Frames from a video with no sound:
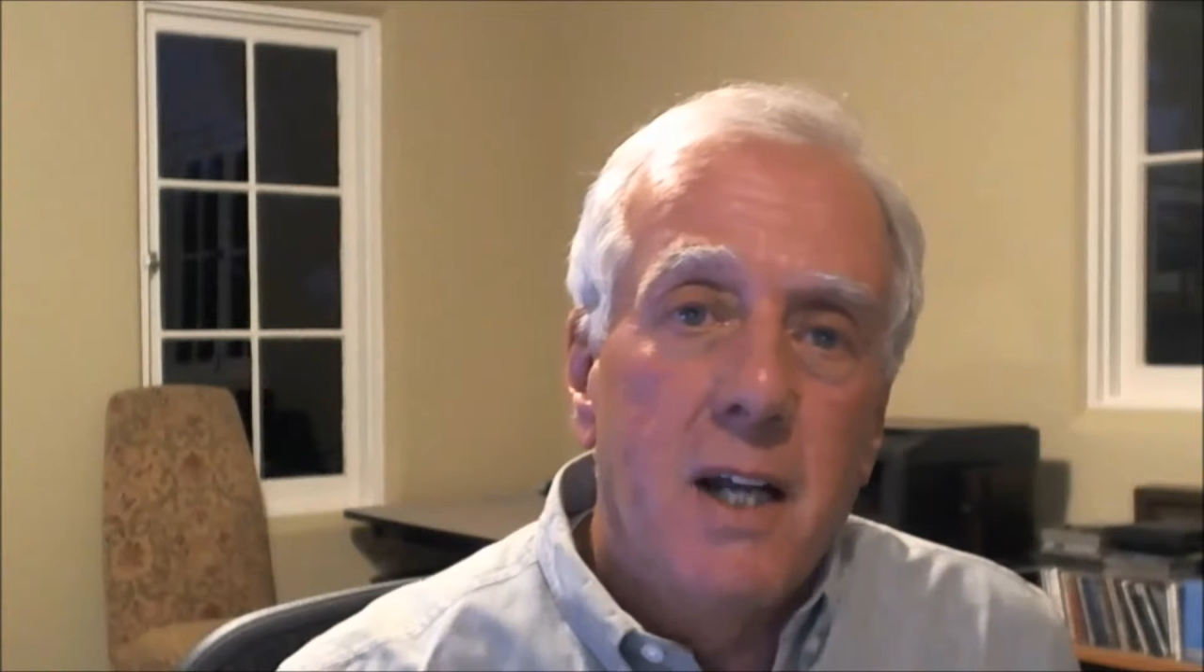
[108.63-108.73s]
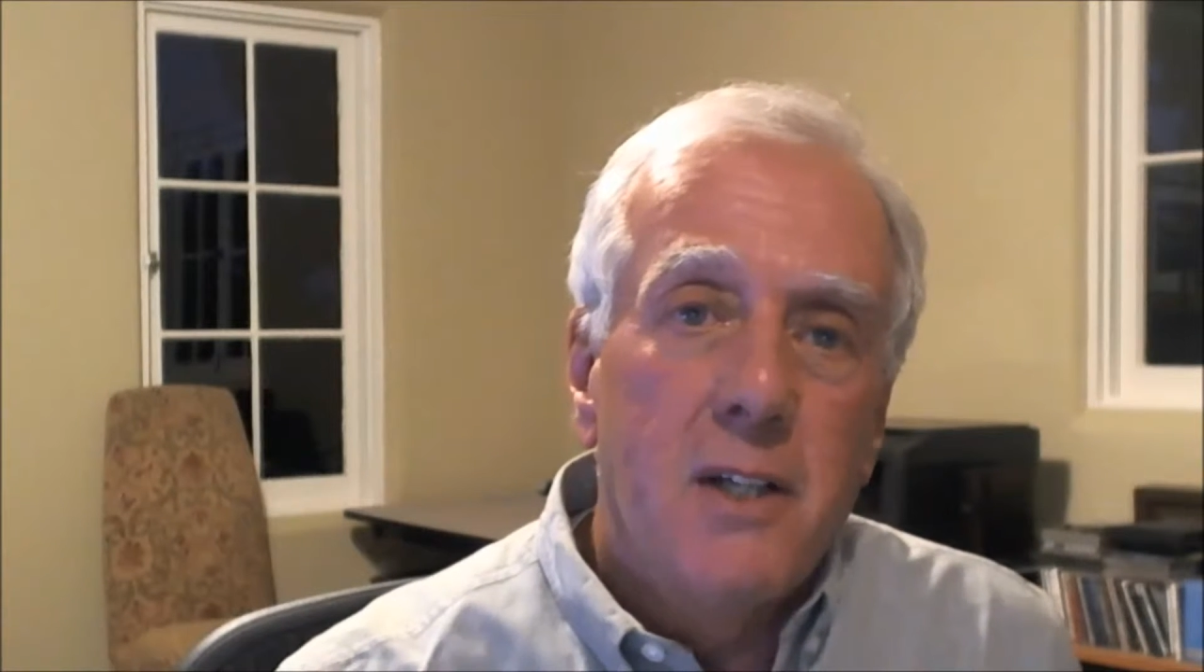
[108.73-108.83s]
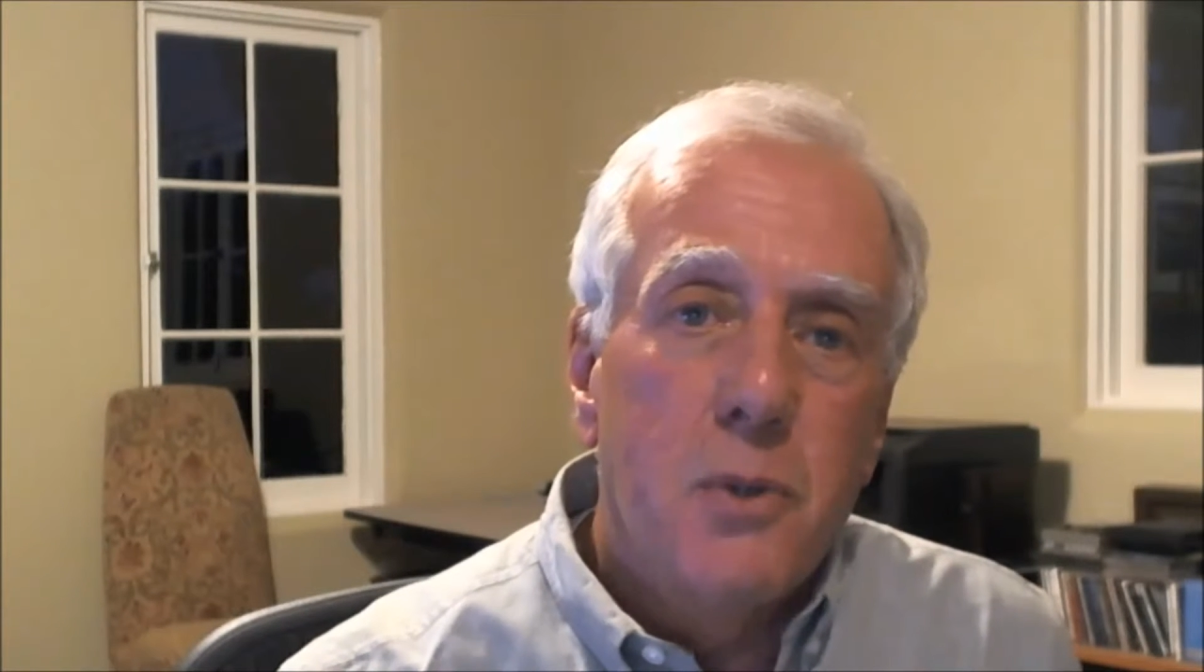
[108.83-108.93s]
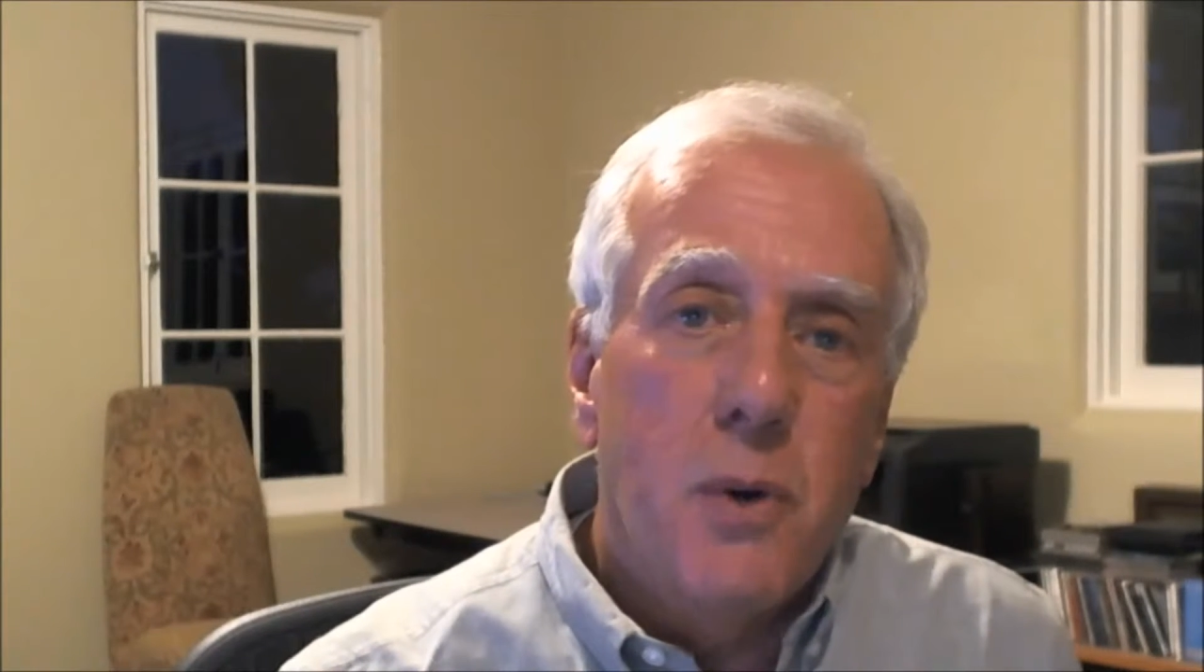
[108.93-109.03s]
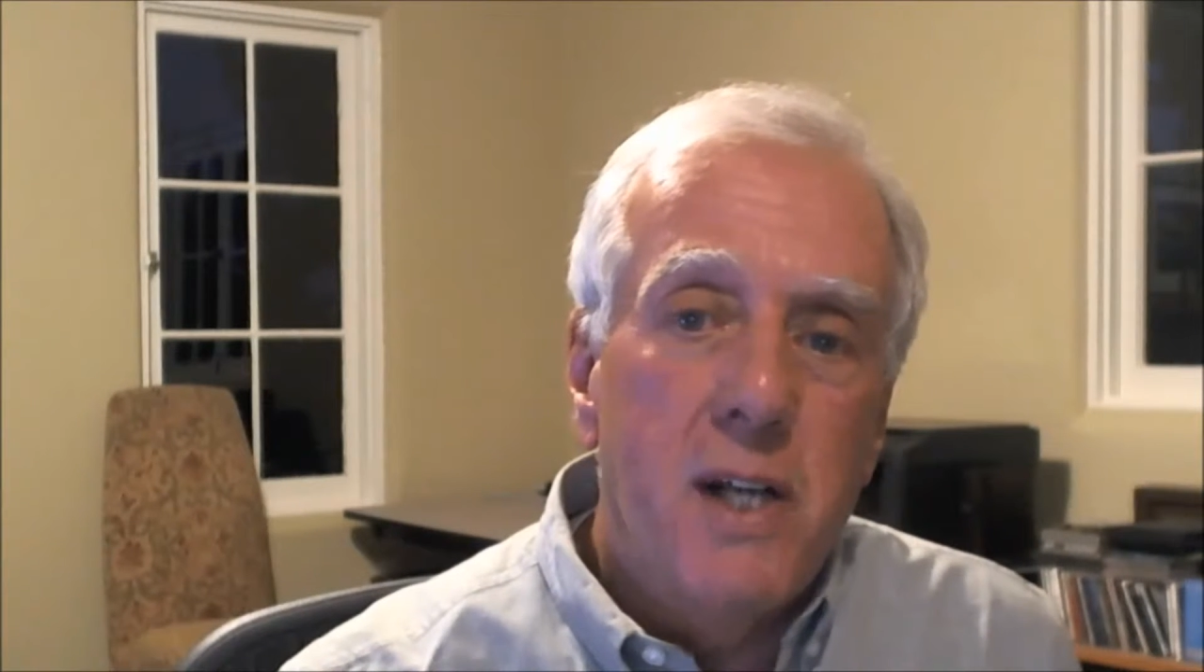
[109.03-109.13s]

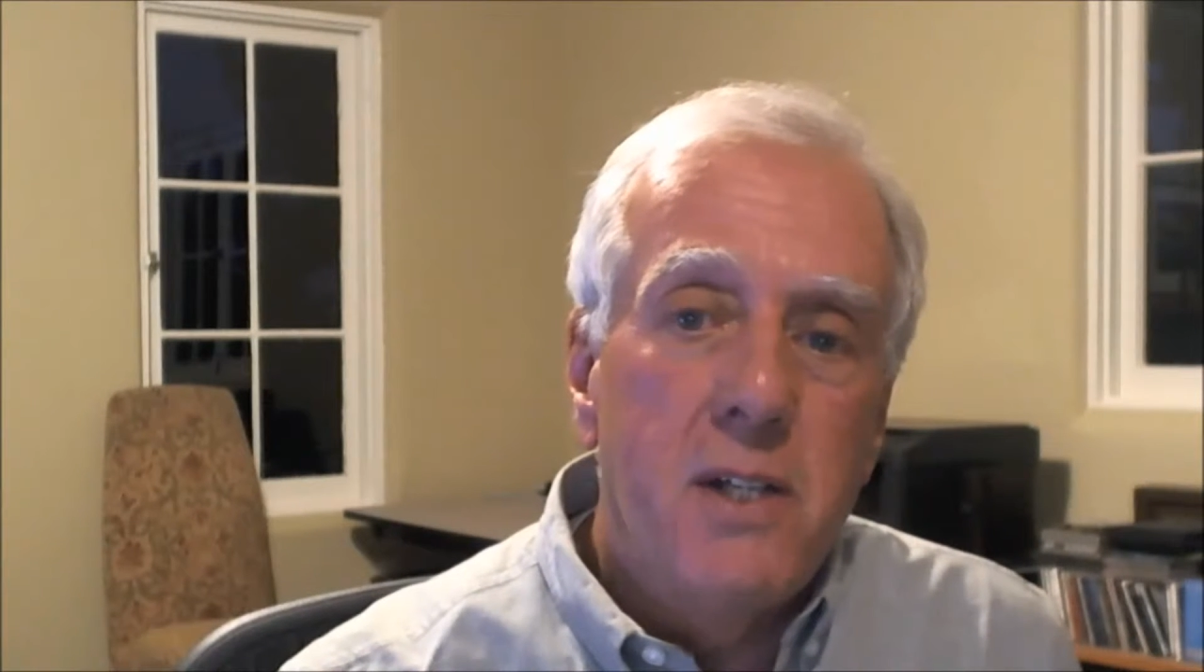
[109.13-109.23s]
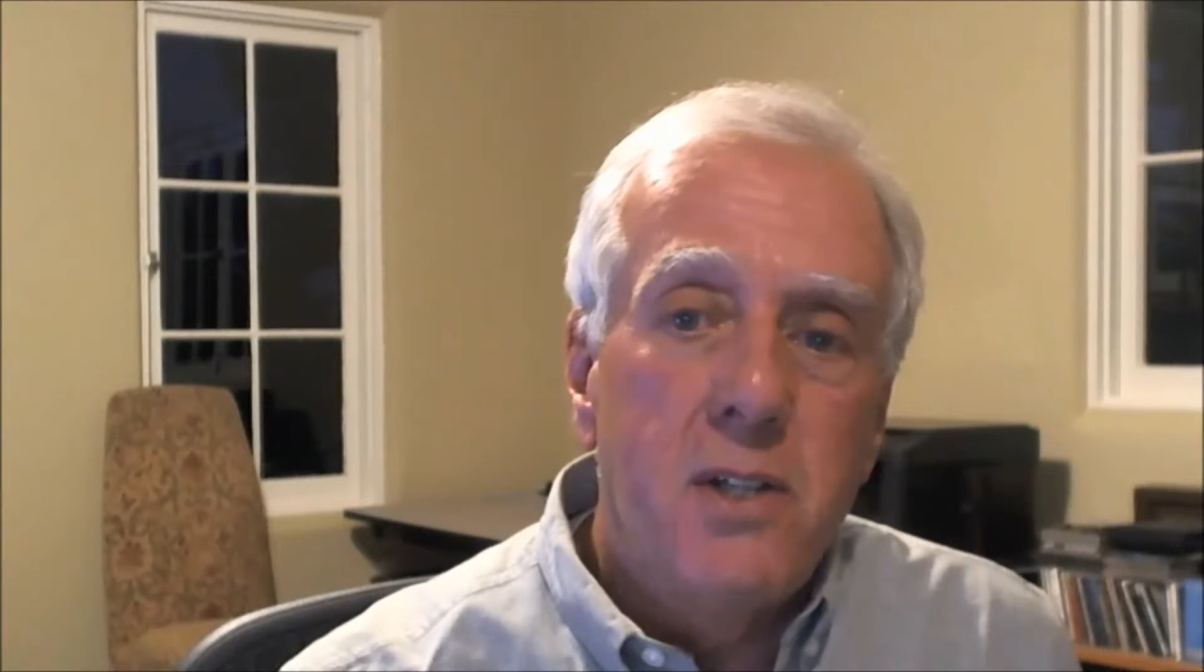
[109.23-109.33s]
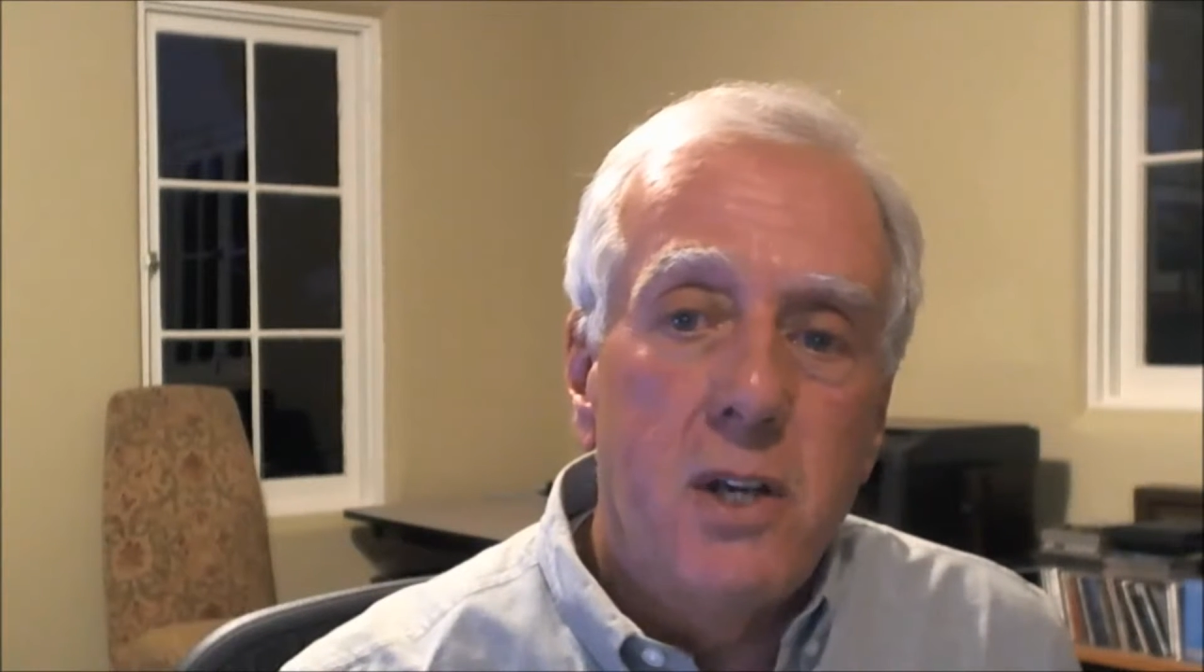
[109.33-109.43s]
trace